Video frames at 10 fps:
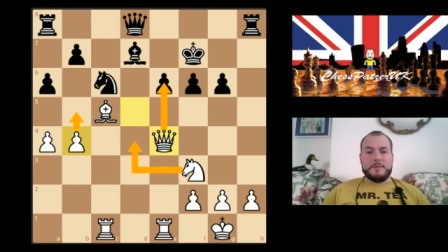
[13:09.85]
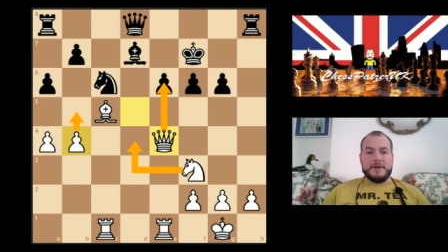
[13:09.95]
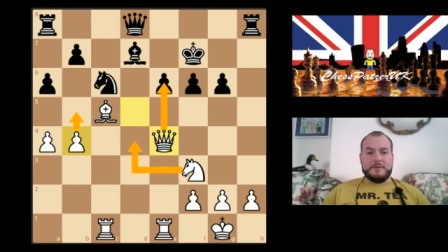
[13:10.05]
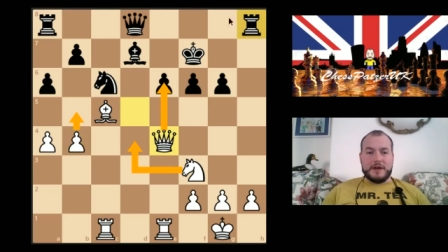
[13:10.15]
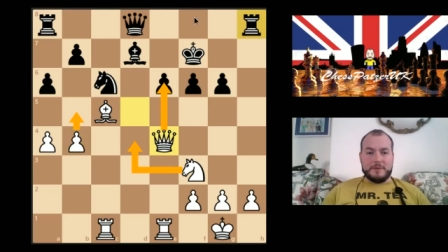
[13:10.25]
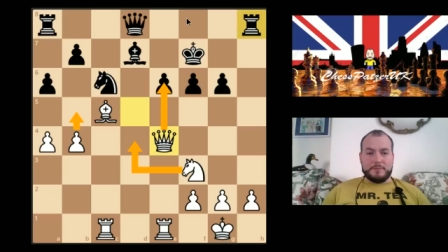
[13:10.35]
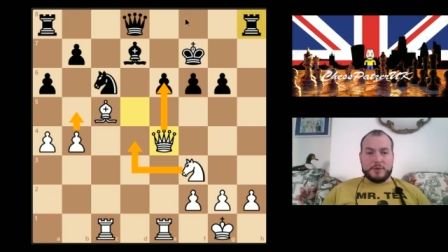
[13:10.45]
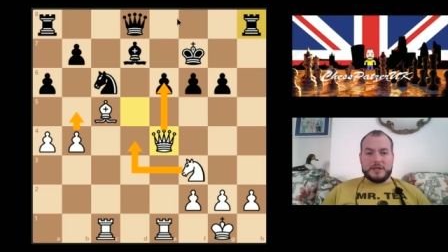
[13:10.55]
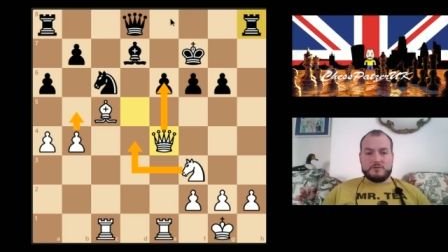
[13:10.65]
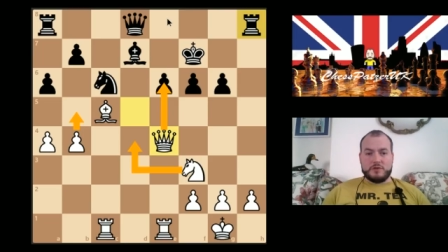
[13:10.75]
If I ever
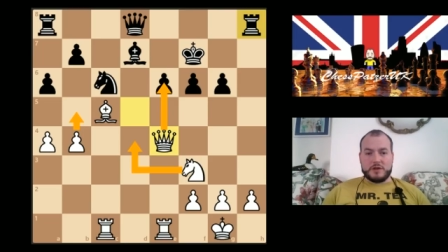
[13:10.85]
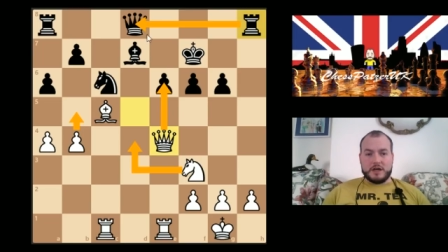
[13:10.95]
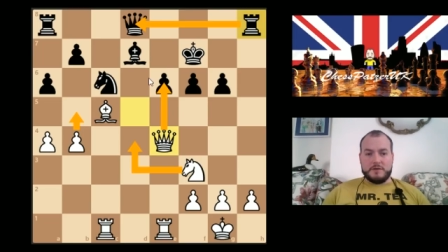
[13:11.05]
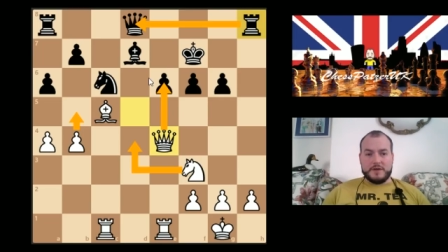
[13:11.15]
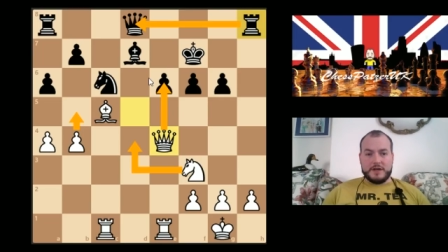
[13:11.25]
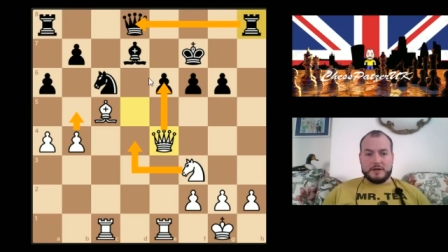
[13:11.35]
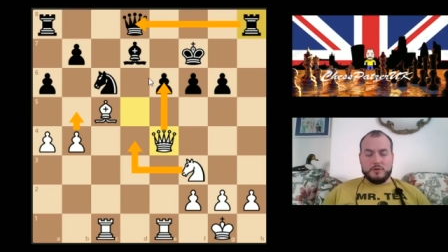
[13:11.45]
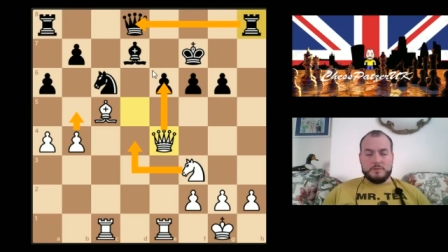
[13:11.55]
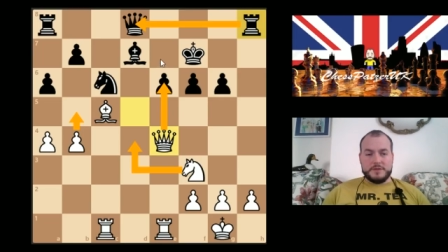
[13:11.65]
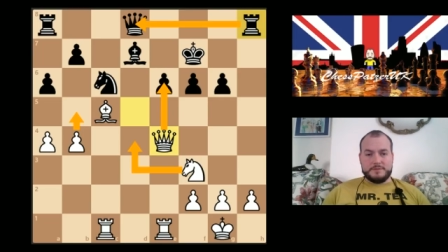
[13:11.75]
pull his rook over,
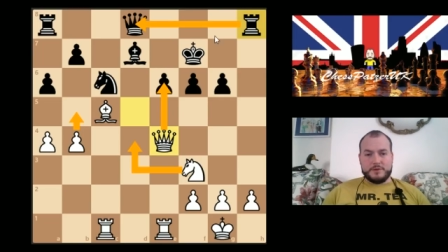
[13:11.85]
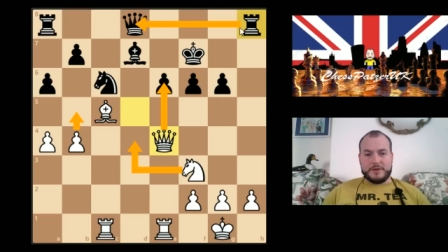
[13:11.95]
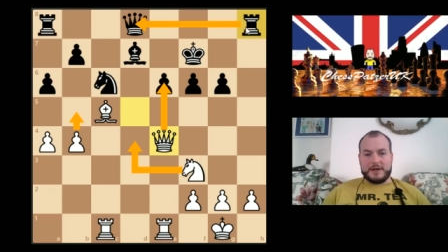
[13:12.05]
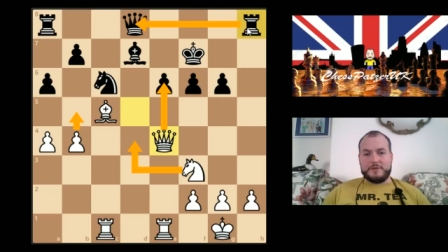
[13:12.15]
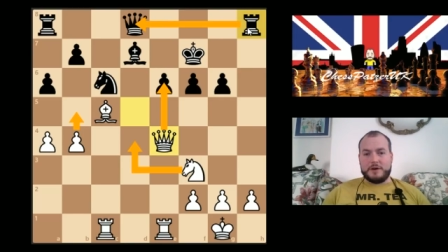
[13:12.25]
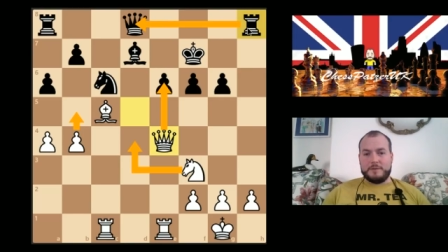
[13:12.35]
oops, not that far.